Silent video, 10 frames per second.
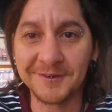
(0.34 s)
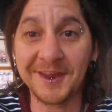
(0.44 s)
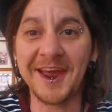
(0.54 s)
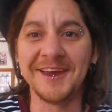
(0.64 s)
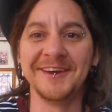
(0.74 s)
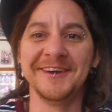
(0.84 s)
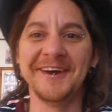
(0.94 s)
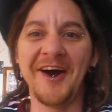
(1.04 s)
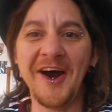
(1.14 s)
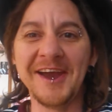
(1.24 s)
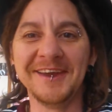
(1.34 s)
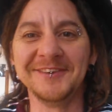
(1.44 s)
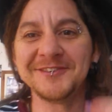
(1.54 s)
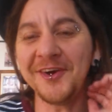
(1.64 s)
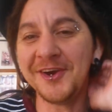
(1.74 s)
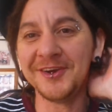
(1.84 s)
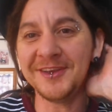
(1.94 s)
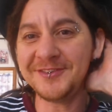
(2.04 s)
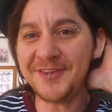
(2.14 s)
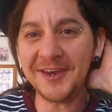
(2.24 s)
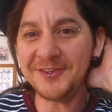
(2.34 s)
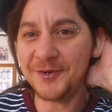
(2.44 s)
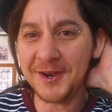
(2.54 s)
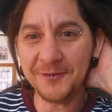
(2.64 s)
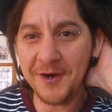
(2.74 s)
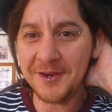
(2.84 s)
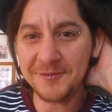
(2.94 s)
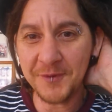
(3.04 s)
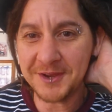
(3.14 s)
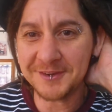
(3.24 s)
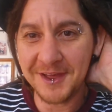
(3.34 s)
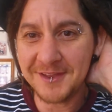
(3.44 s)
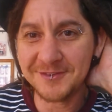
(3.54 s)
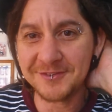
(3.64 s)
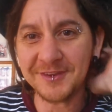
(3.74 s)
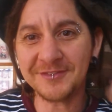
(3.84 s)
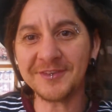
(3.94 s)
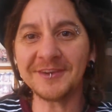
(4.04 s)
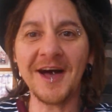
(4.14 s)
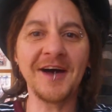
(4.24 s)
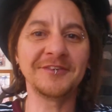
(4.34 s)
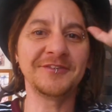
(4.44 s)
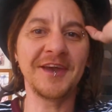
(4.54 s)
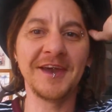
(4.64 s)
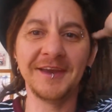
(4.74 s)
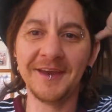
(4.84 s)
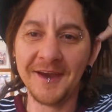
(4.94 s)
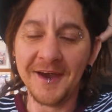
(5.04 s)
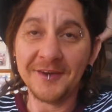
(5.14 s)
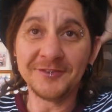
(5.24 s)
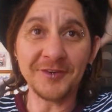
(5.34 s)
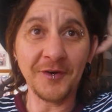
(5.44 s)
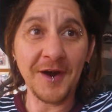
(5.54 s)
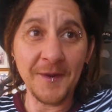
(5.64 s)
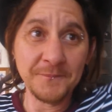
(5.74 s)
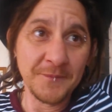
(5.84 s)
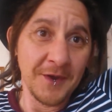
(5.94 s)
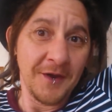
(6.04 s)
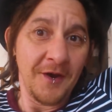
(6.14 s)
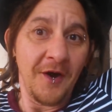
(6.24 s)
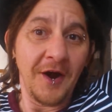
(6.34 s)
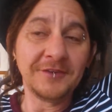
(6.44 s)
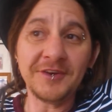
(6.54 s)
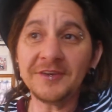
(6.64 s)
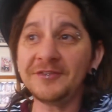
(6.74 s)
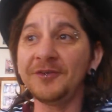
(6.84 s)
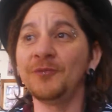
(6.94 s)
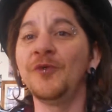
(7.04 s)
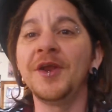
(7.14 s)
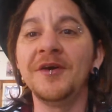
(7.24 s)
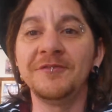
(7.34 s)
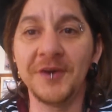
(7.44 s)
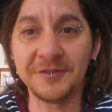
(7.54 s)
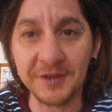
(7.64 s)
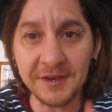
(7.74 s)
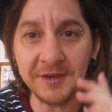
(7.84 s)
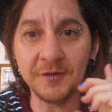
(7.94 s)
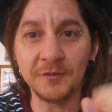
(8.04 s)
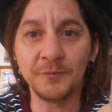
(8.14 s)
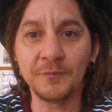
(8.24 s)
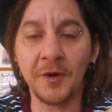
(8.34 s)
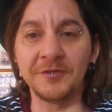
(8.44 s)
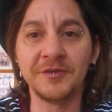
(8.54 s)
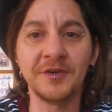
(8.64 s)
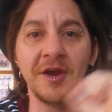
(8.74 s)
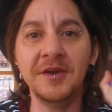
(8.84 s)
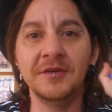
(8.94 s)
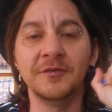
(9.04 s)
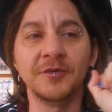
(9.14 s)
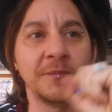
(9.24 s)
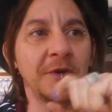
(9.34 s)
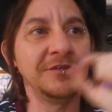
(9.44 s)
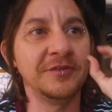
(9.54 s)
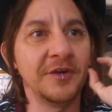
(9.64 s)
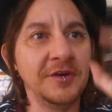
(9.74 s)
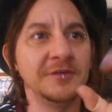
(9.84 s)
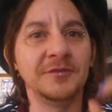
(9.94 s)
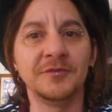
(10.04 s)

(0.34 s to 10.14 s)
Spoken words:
G'day. Hi, so it's day 21 of my cleanse. It's the last day. So I just wanna, firstly, post-it note, or not post-it note,